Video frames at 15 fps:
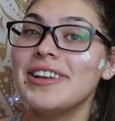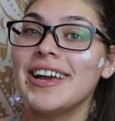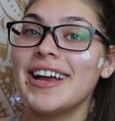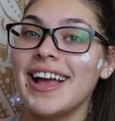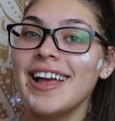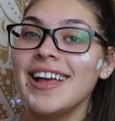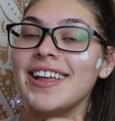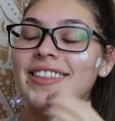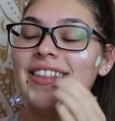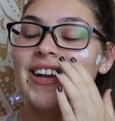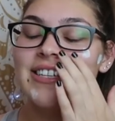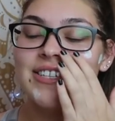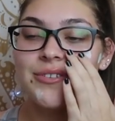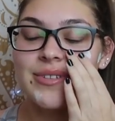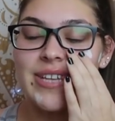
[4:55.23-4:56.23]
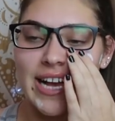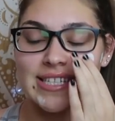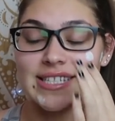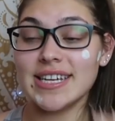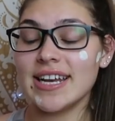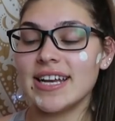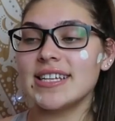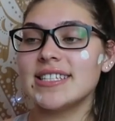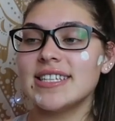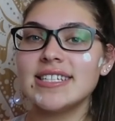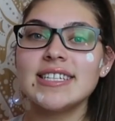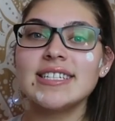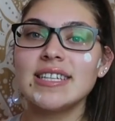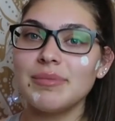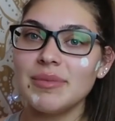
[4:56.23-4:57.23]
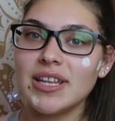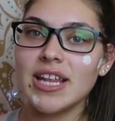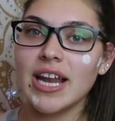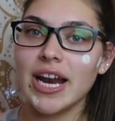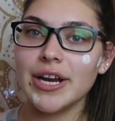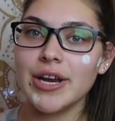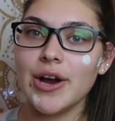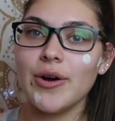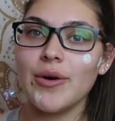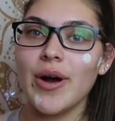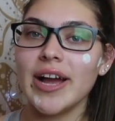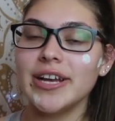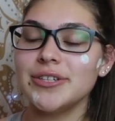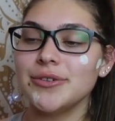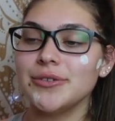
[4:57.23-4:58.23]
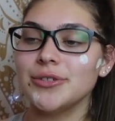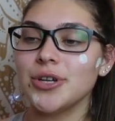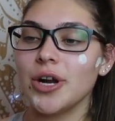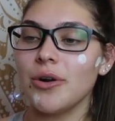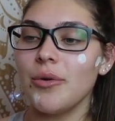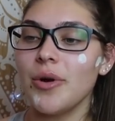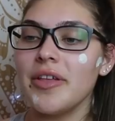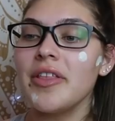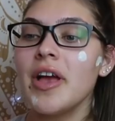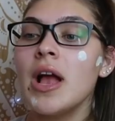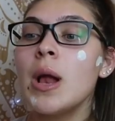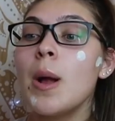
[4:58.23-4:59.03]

Like they do test it because this is something that I know I do struggle with.